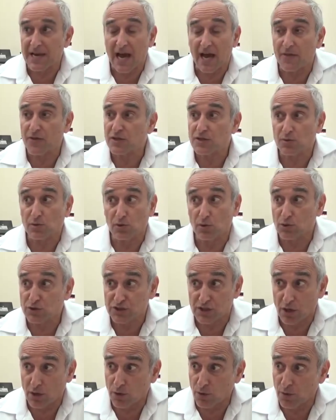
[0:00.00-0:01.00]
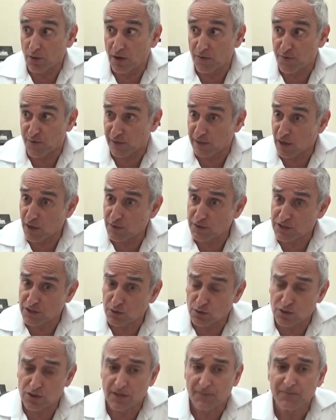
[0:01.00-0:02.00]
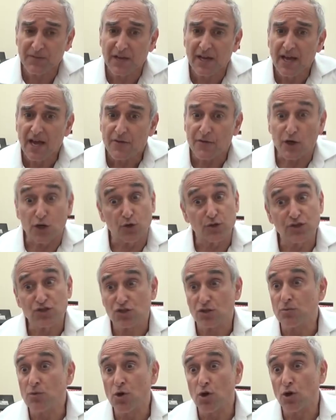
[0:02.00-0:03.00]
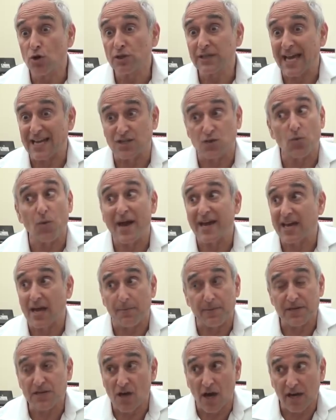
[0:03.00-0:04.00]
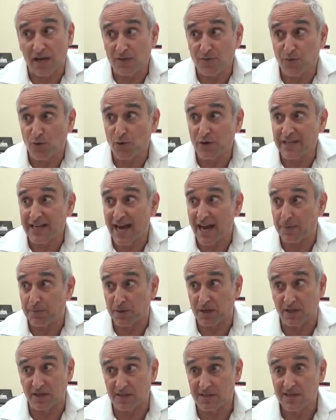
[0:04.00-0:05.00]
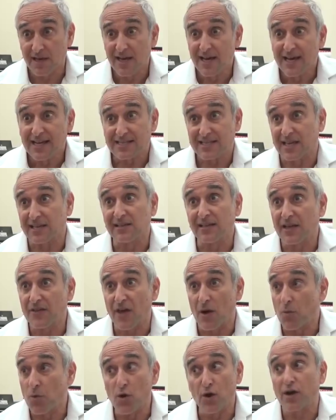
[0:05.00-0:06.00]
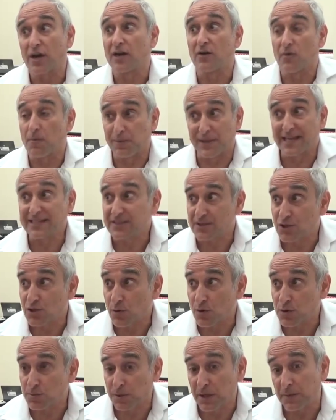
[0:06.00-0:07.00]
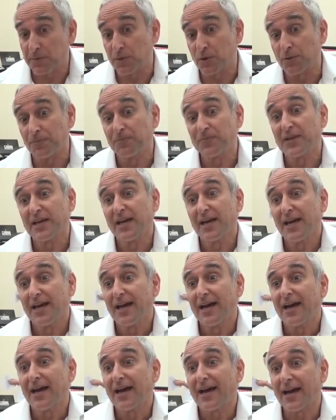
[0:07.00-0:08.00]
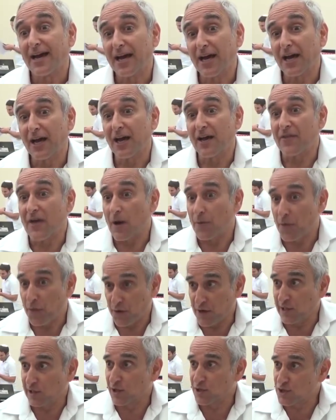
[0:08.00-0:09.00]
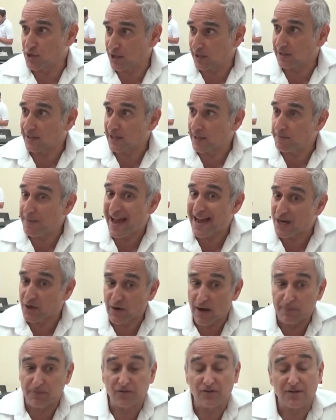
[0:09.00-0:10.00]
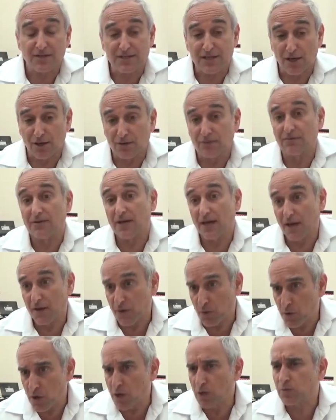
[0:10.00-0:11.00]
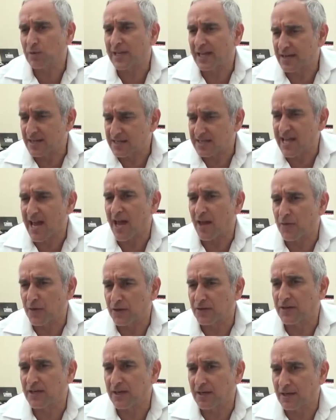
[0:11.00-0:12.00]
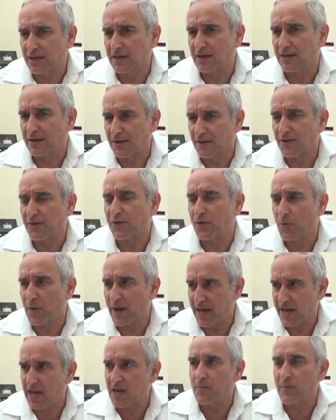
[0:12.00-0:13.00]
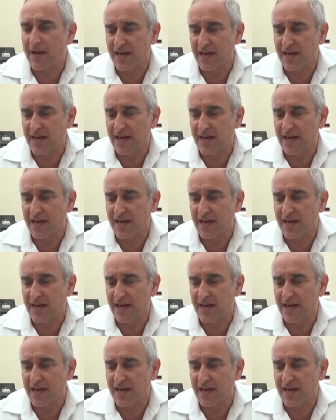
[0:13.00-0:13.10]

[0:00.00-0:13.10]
and others will also follow suit. The Christian world had to wake up in 1948 because suddenly they weren't going to replace the Jewish people. And they were theologically bankrupt. So the world will understand that that we're here and